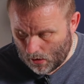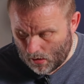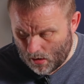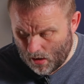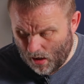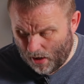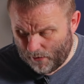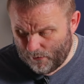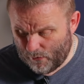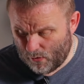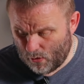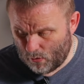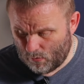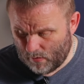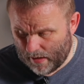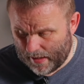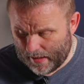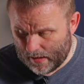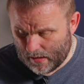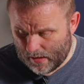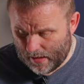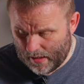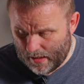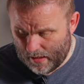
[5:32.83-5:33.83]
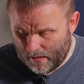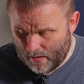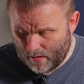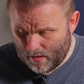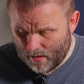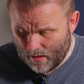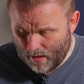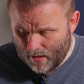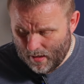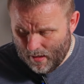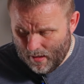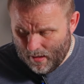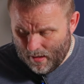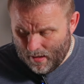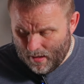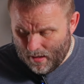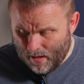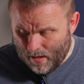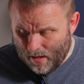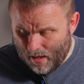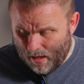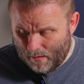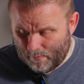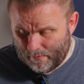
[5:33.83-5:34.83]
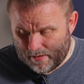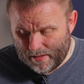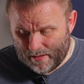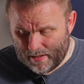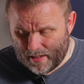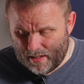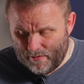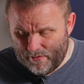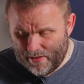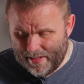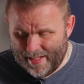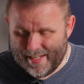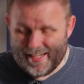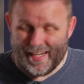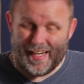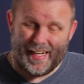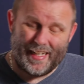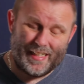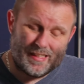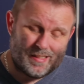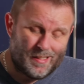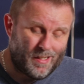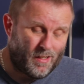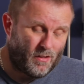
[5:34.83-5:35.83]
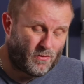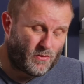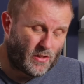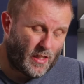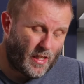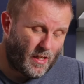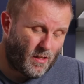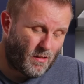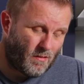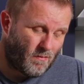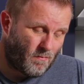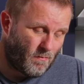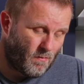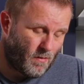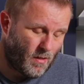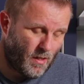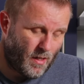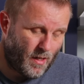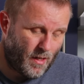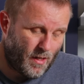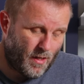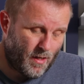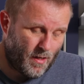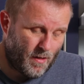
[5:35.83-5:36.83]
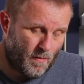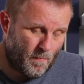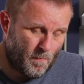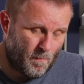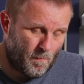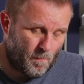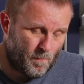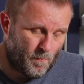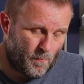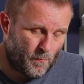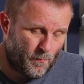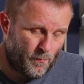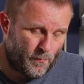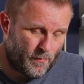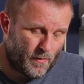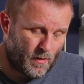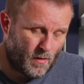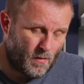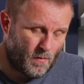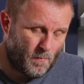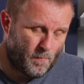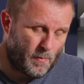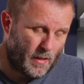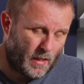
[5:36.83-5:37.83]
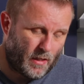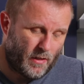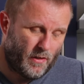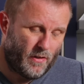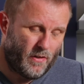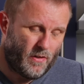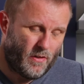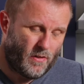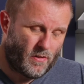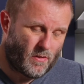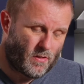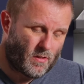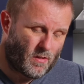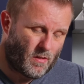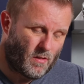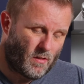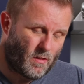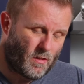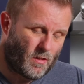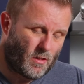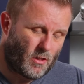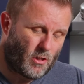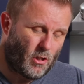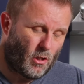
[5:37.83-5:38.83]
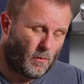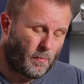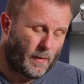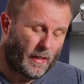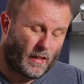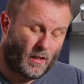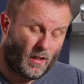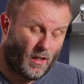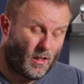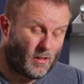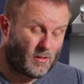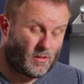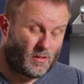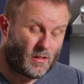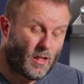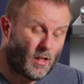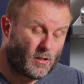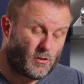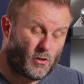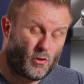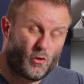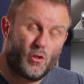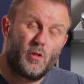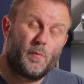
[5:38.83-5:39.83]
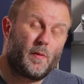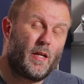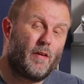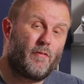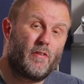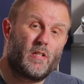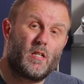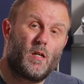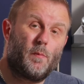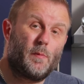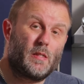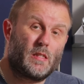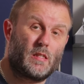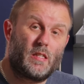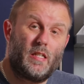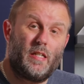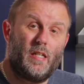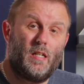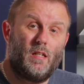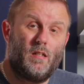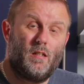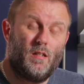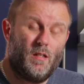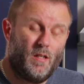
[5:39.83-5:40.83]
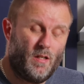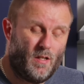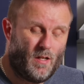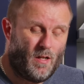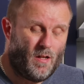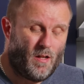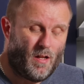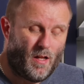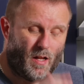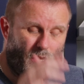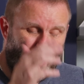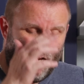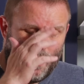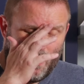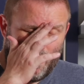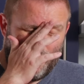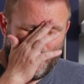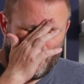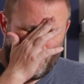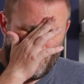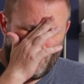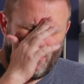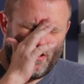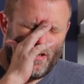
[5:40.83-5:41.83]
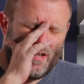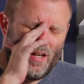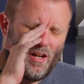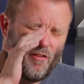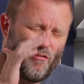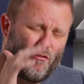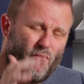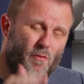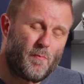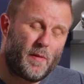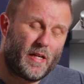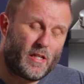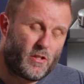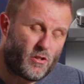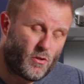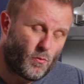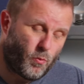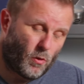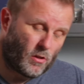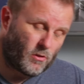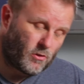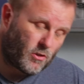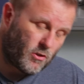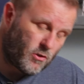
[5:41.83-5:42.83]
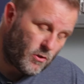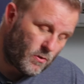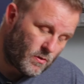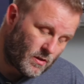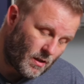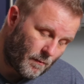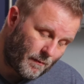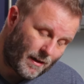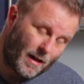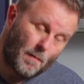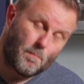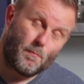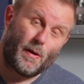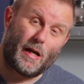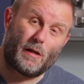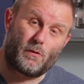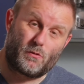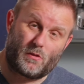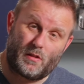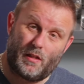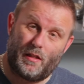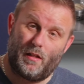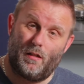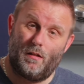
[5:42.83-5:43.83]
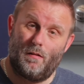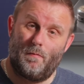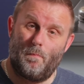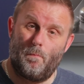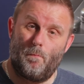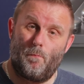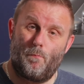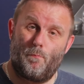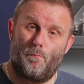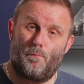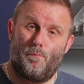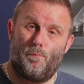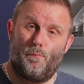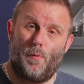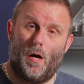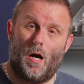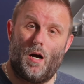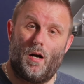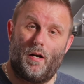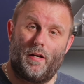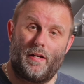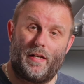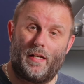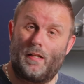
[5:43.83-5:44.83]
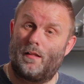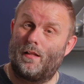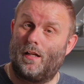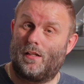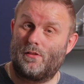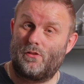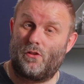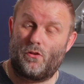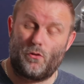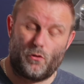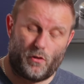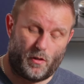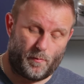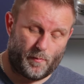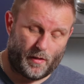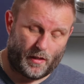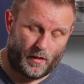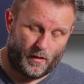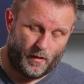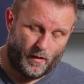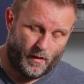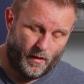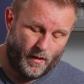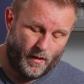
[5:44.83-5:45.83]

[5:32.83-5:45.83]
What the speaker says: Overall rating, I'm going to give it an 8 out of 10 because the cockpit glass does annoy me every time I see it. Not enough for me to want to do something about it, but it does annoy me.